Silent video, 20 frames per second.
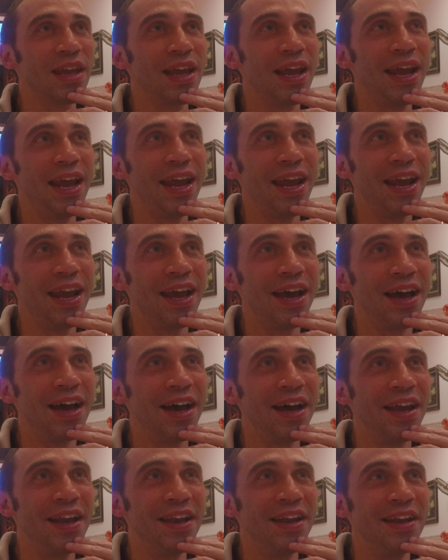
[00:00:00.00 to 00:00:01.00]

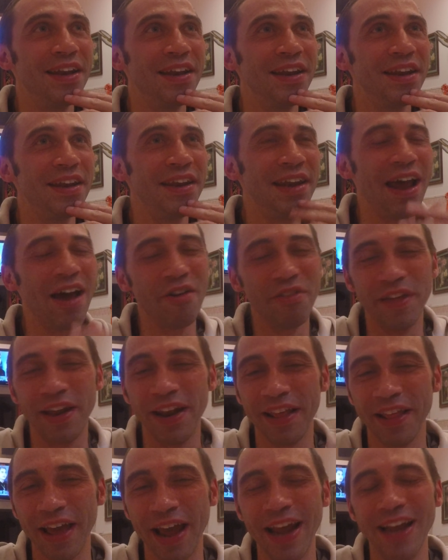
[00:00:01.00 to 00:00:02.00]
And now that
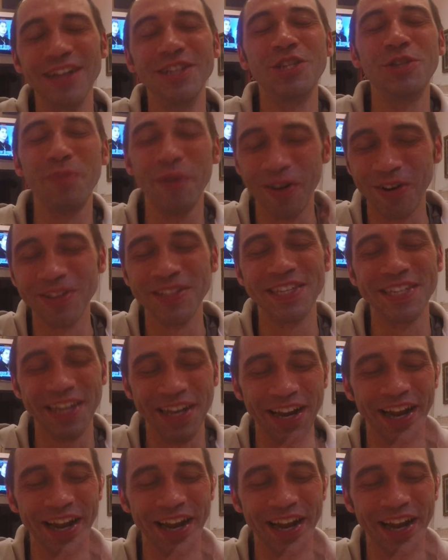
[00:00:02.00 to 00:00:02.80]
I experienced it,